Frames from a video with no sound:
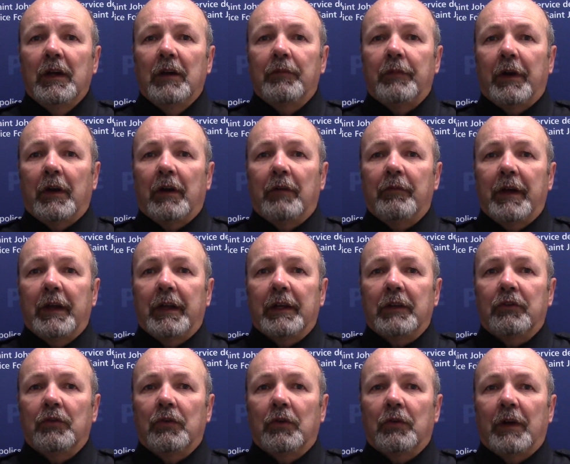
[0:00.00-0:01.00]

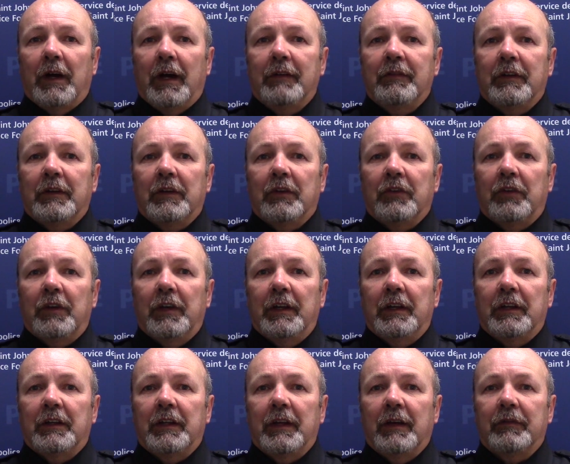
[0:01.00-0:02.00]
Paramedics who arrived at the scene
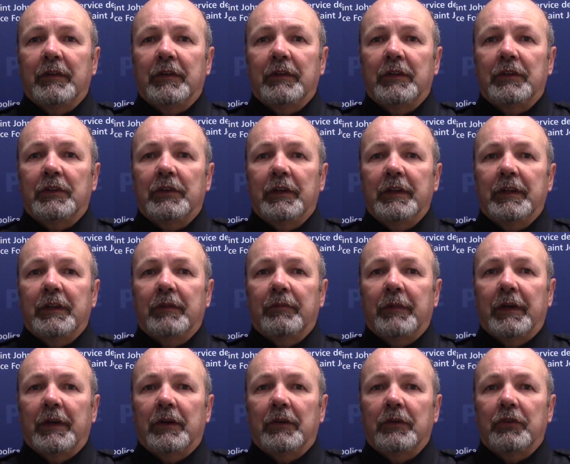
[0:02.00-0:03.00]
attempted to treat the male,